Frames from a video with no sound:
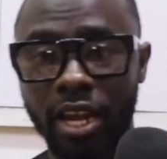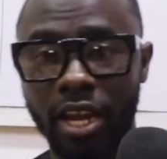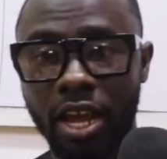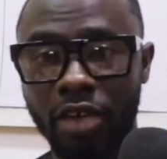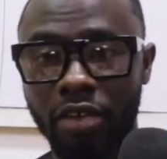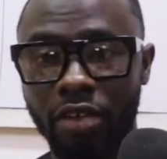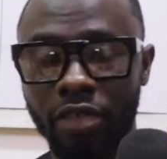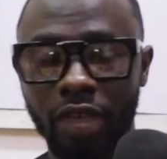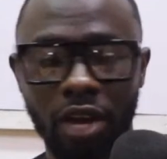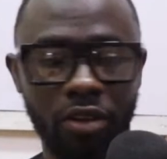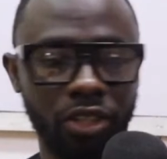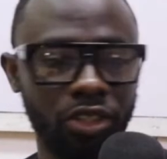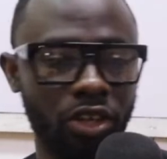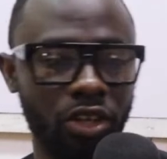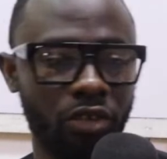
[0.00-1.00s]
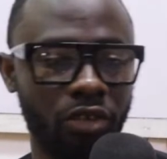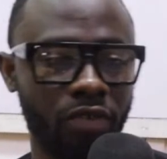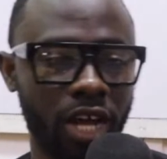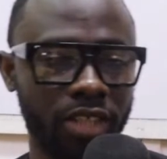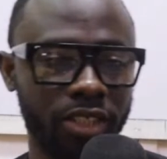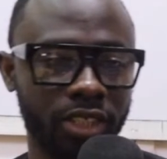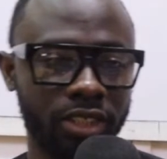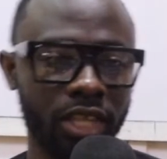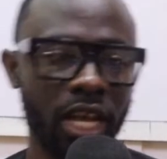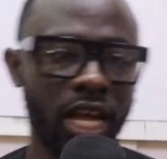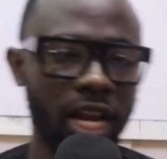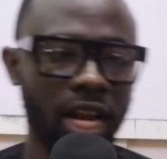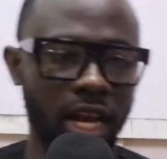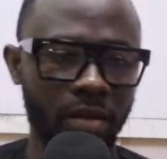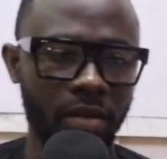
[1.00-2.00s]
revaluation of assets.
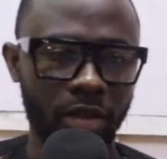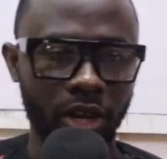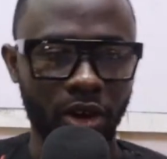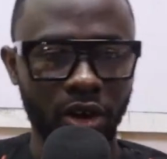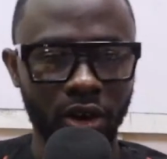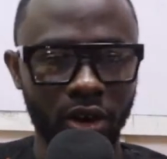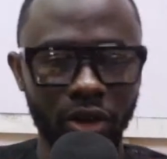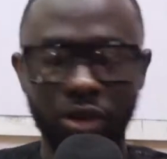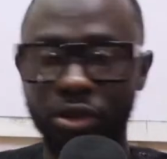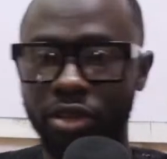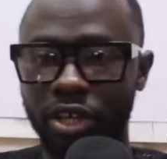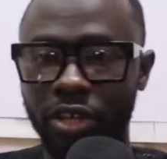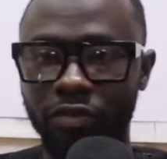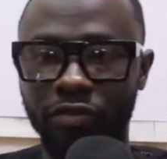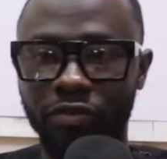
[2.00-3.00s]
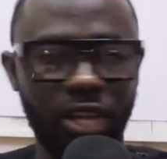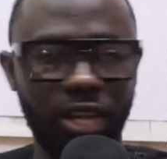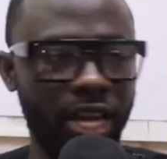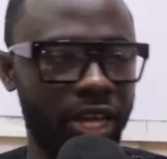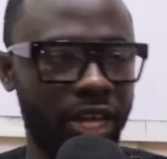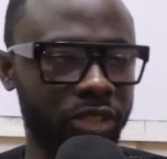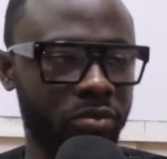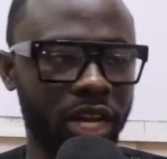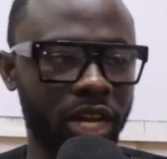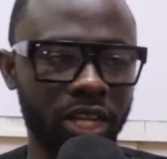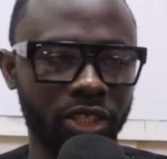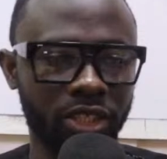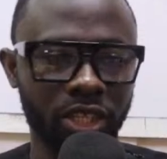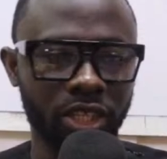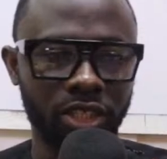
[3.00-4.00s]
Let me know if the
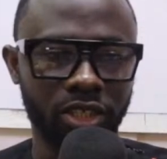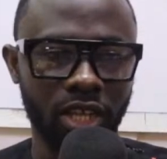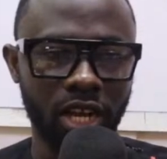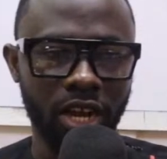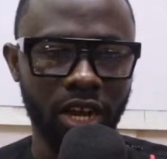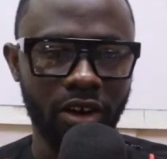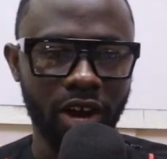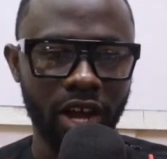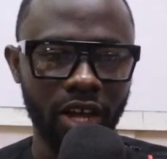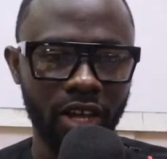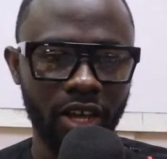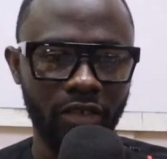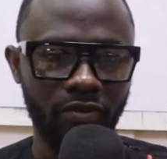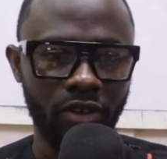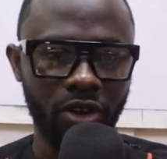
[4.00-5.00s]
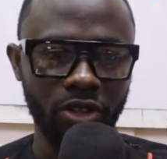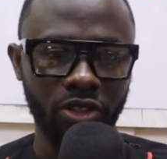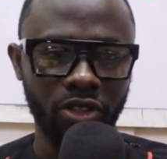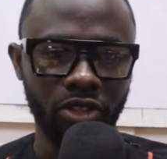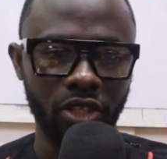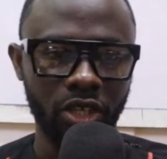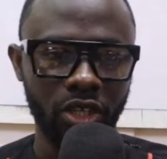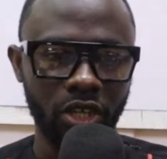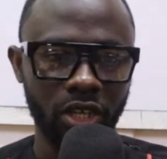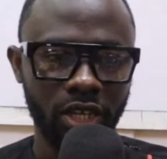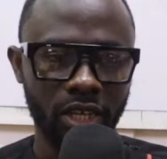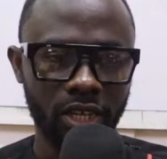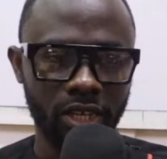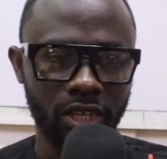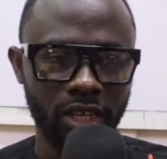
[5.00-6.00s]
explanation is clearer. If not,
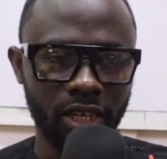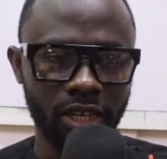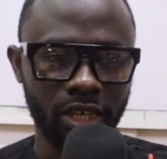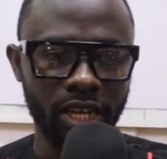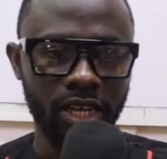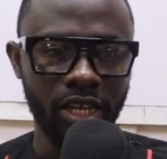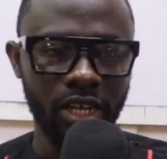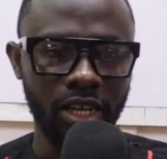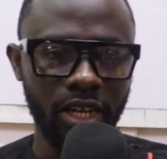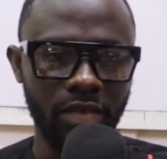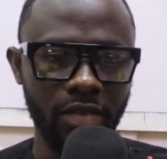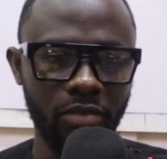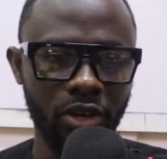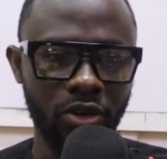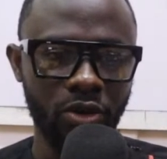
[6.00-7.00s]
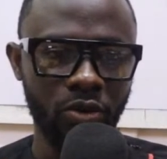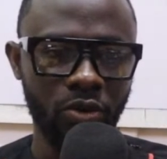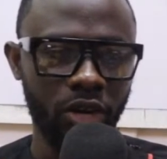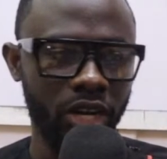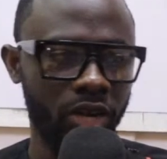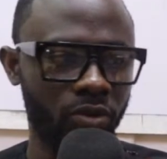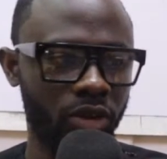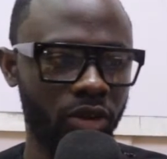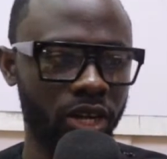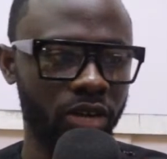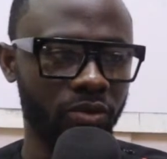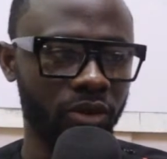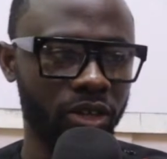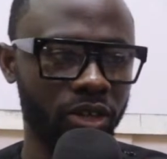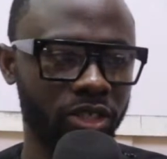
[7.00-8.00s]
then let me know what what
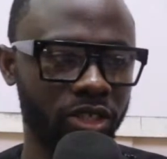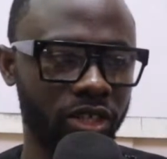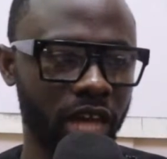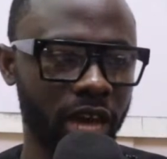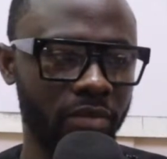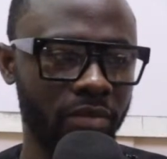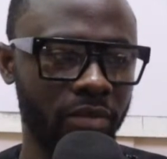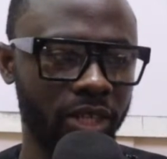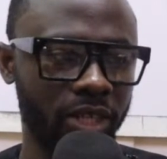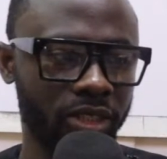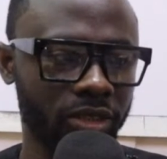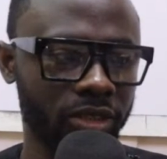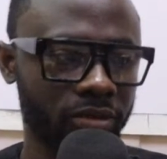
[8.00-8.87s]
what I missed.